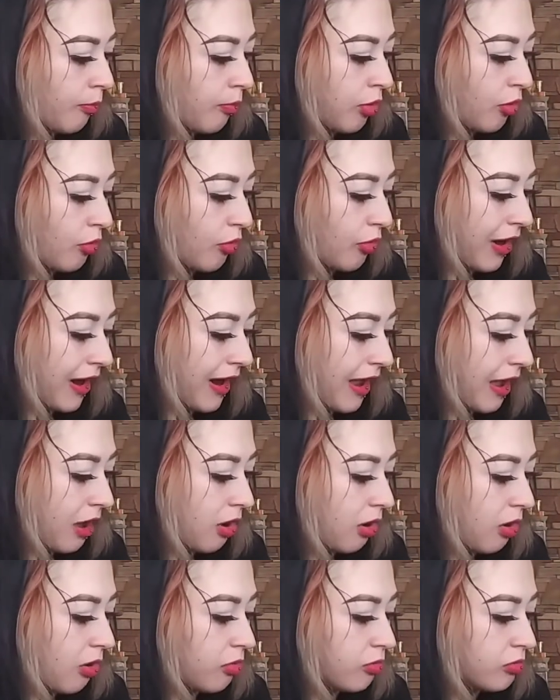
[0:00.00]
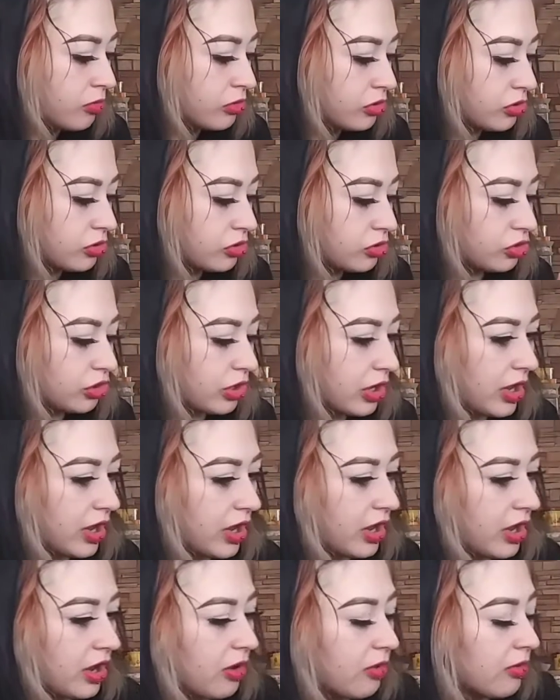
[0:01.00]
brown
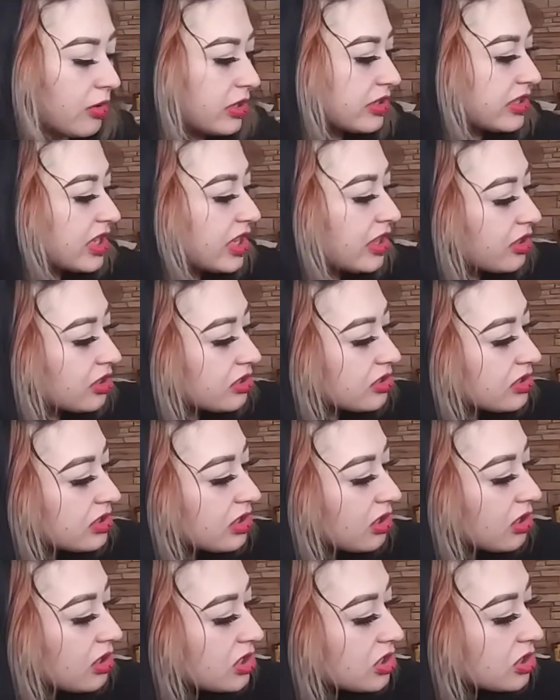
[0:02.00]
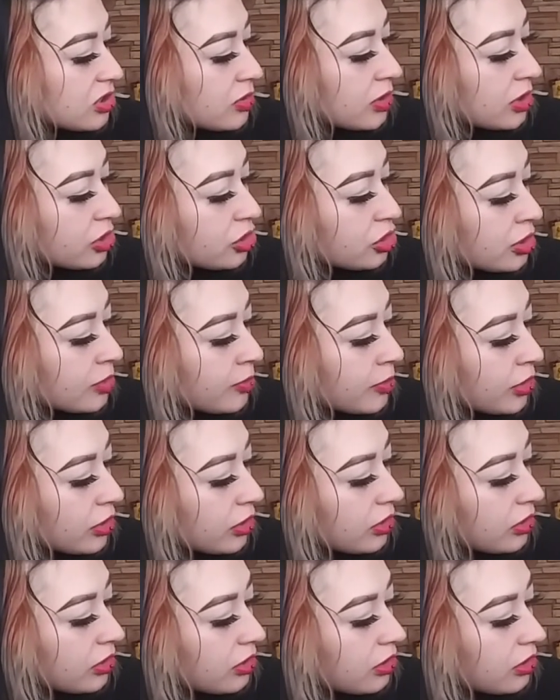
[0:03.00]
shade, I want to say. This is also a shimmer.